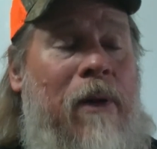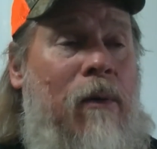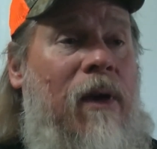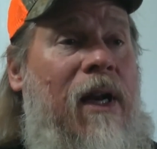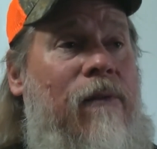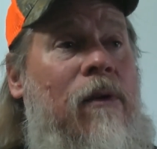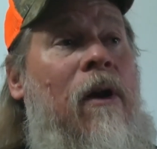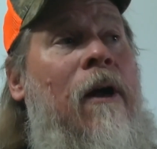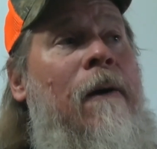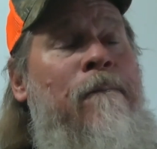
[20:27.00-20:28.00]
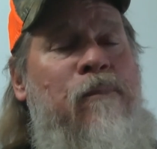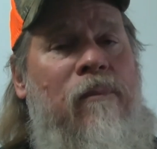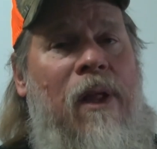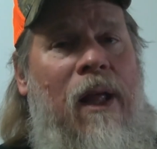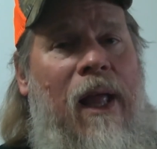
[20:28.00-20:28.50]
bit or whatever.
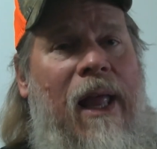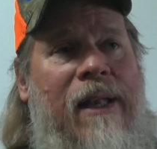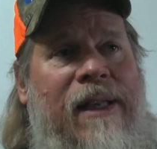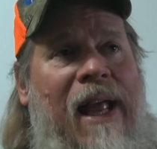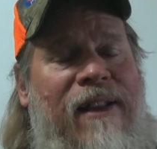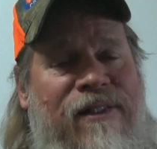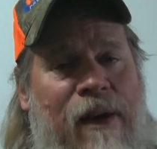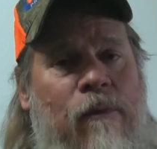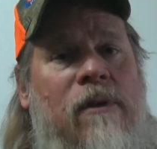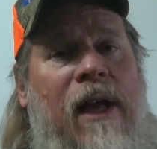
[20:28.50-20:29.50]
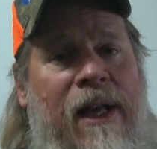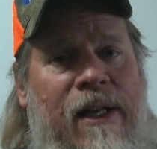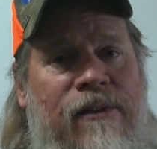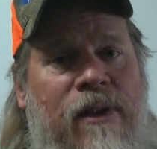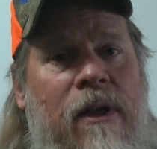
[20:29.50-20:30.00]
It takes several
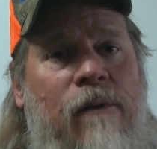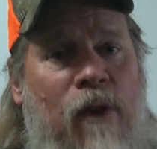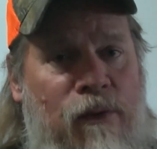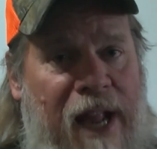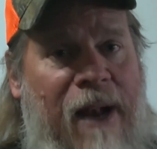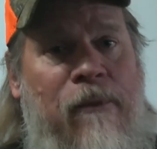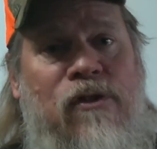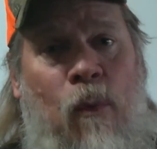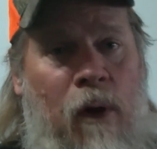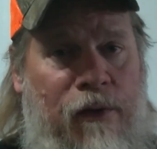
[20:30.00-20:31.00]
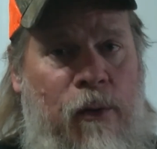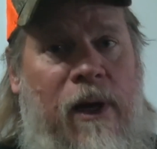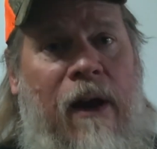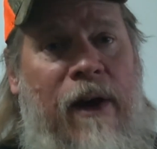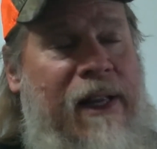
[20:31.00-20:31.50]
days for those animals to work through an
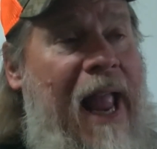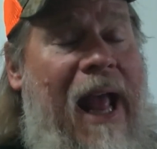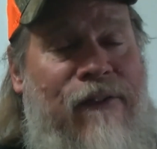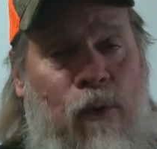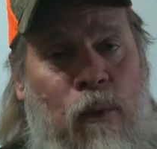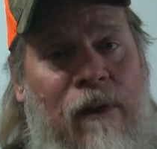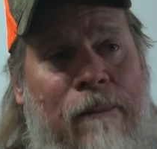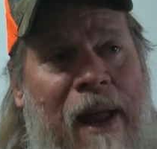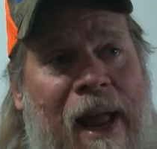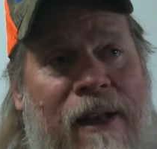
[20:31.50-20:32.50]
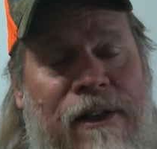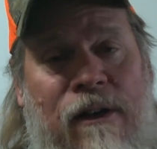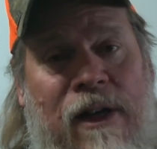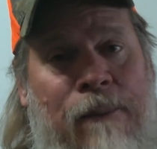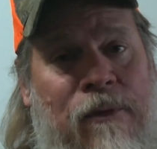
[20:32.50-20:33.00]
area. Cats are really bad until
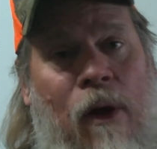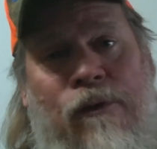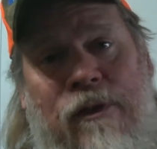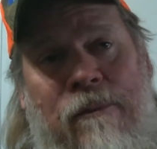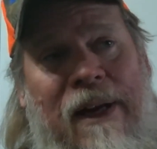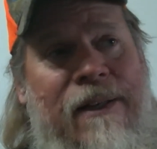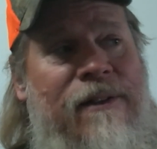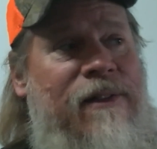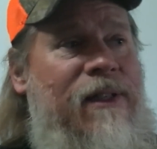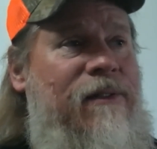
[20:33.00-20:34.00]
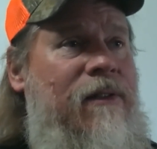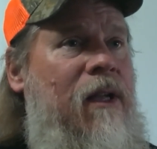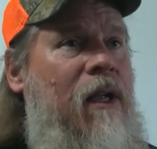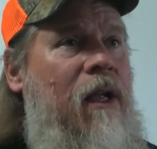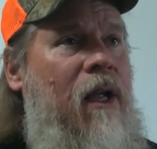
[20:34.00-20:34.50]
it comes closer to mating season,
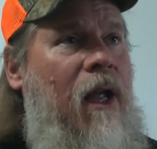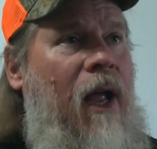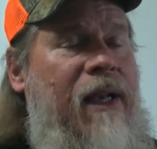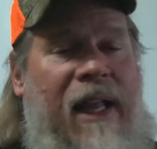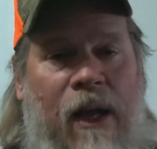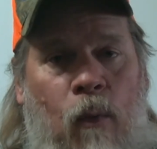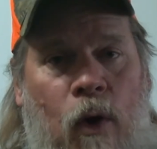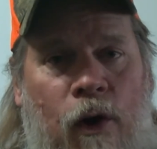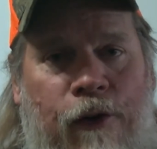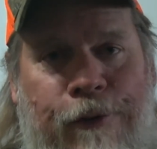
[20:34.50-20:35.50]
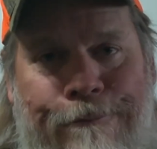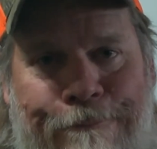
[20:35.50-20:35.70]
and they get worse.